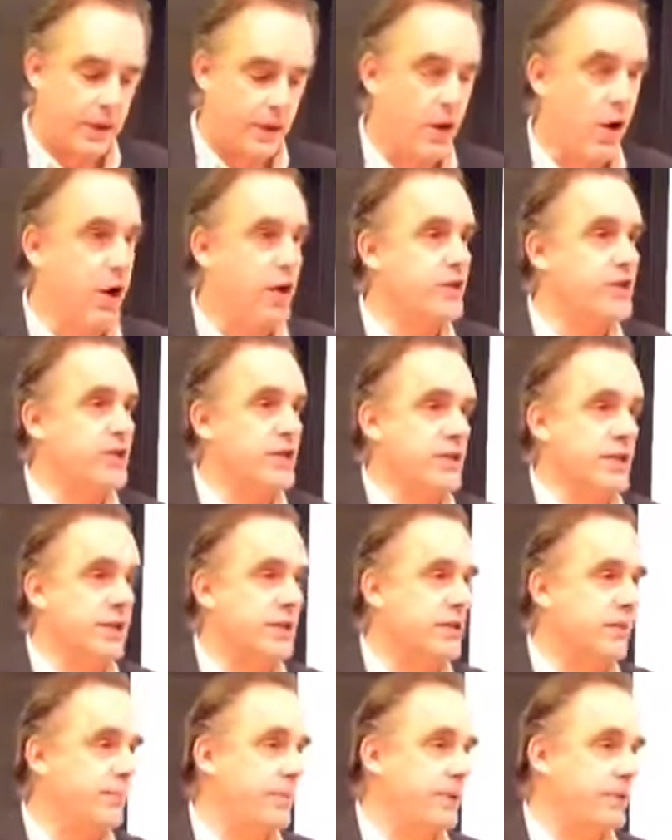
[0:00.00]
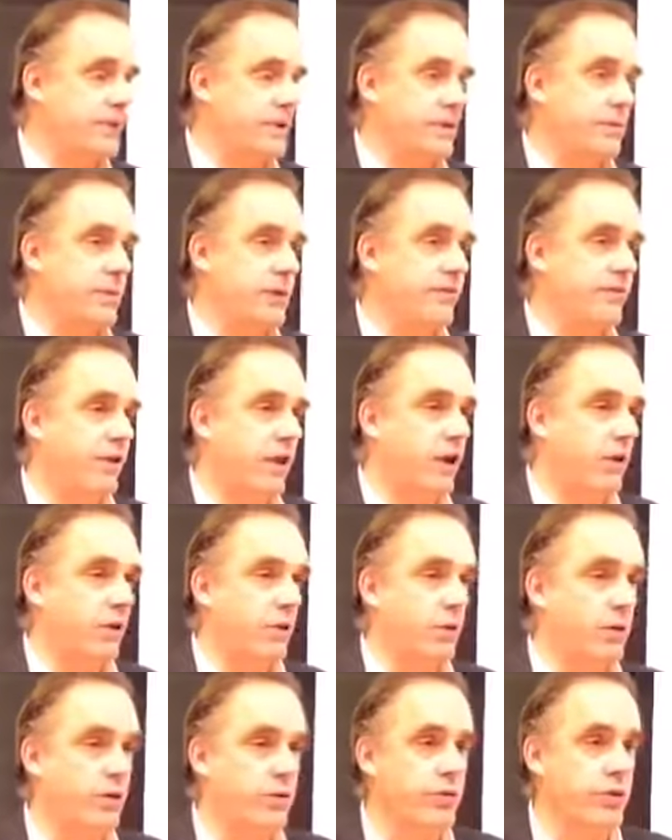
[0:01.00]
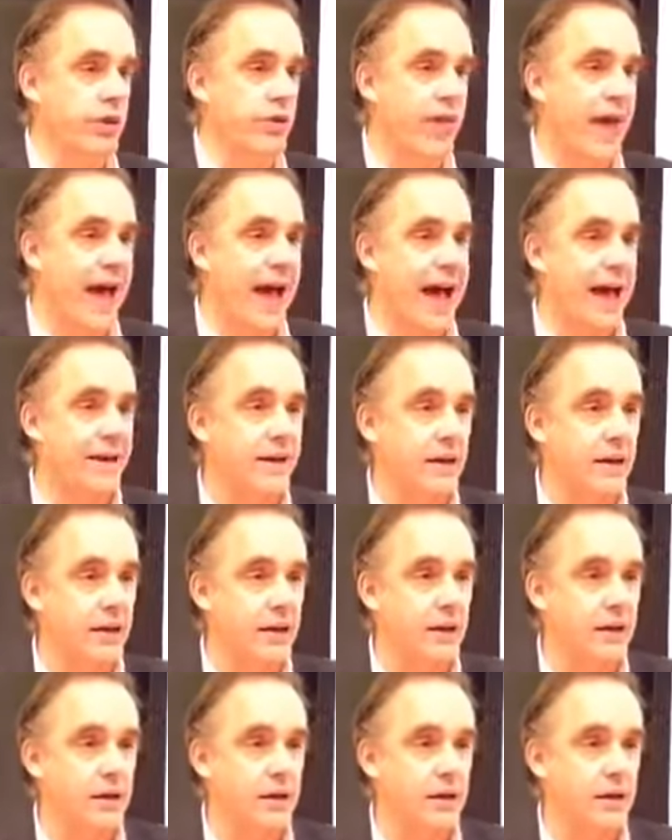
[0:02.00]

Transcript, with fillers: consciousness appears to be far older than that.